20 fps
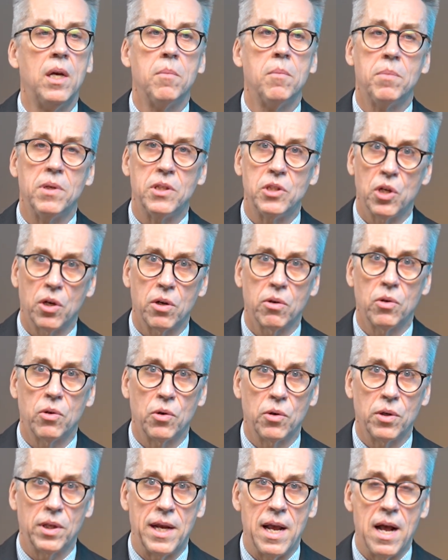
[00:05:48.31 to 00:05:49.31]

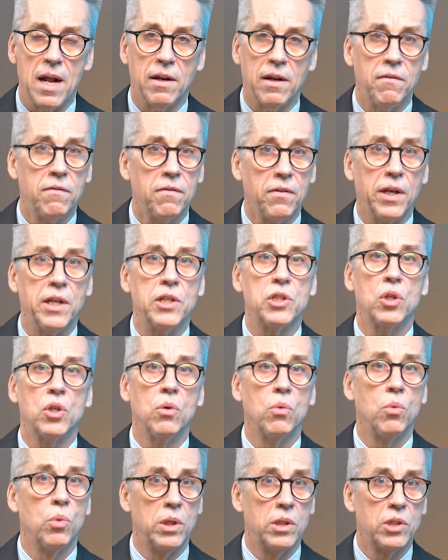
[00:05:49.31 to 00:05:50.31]
particularly on
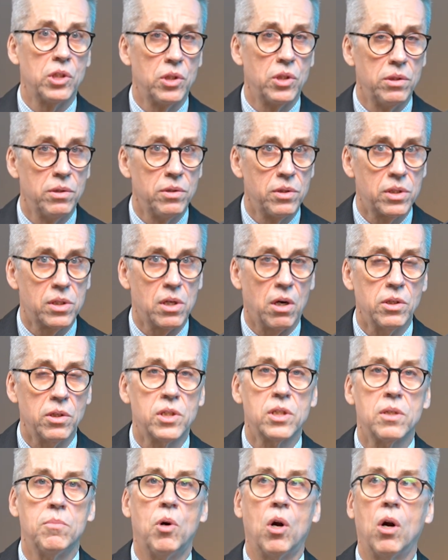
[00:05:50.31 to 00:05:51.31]
inflation, which
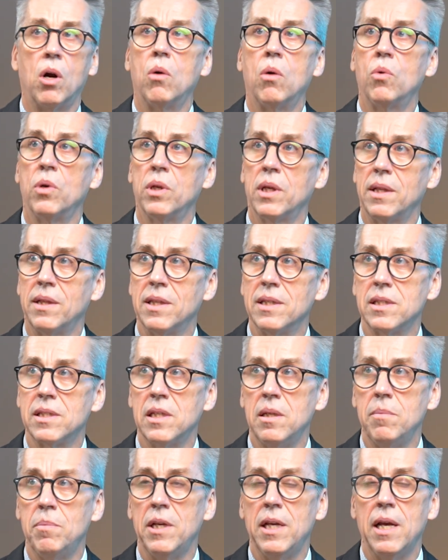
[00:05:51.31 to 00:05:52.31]
starts tomorrow. We'll get the
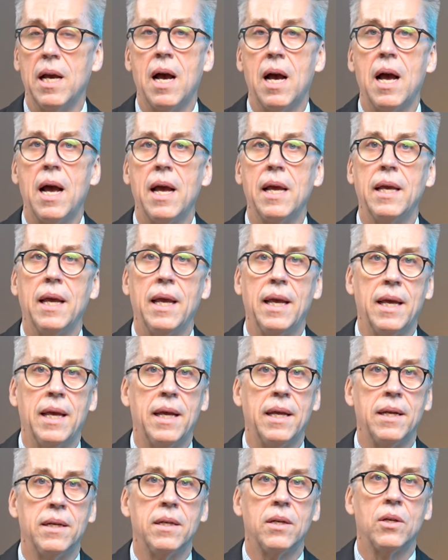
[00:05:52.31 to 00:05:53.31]
CPI
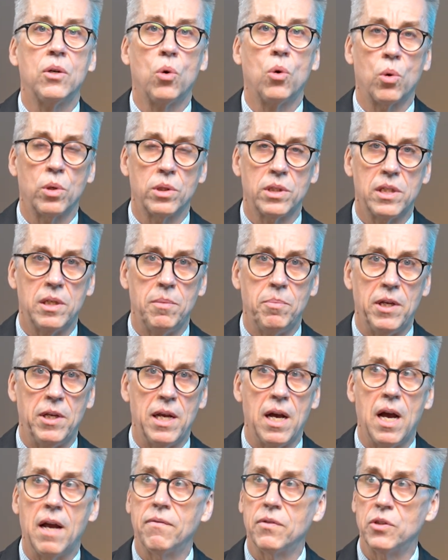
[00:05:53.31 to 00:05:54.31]
and Core
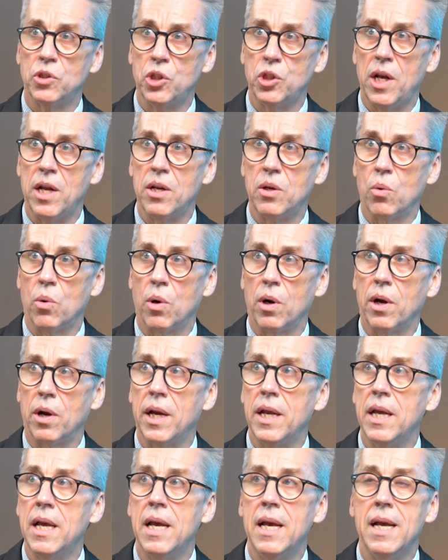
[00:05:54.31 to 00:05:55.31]
CPI for
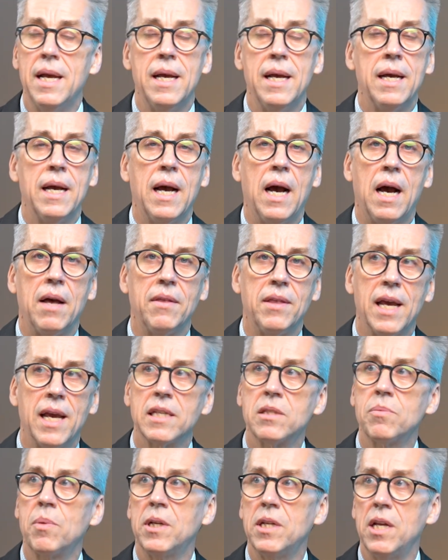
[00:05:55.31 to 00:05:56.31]
January. The
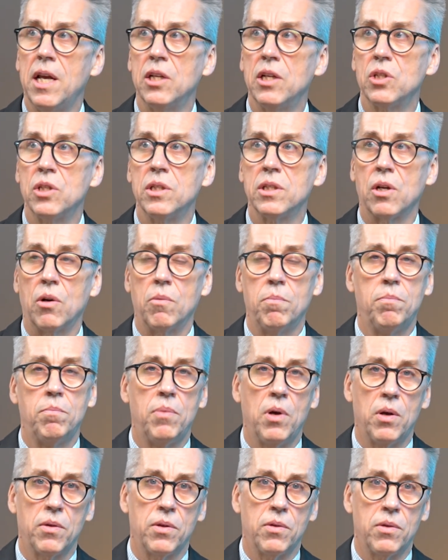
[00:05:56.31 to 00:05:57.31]
expectations are
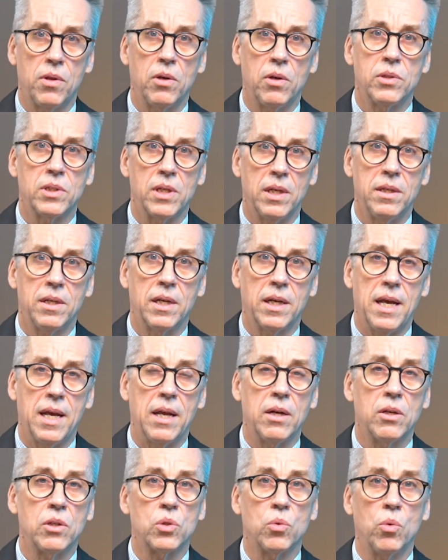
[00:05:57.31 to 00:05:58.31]
both of those
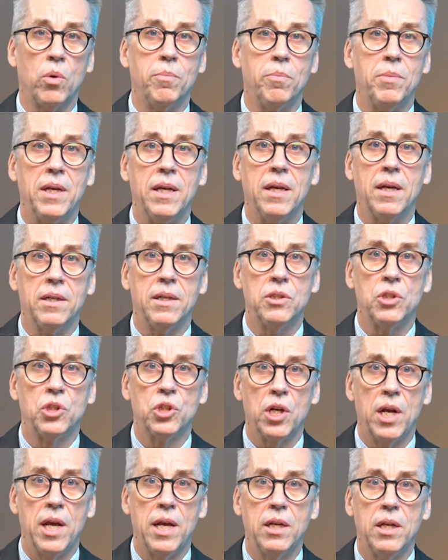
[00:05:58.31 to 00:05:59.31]
indicators will be
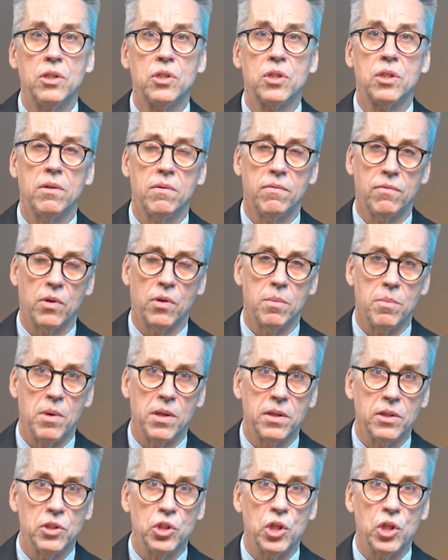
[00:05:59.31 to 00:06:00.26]
unchanged for the month of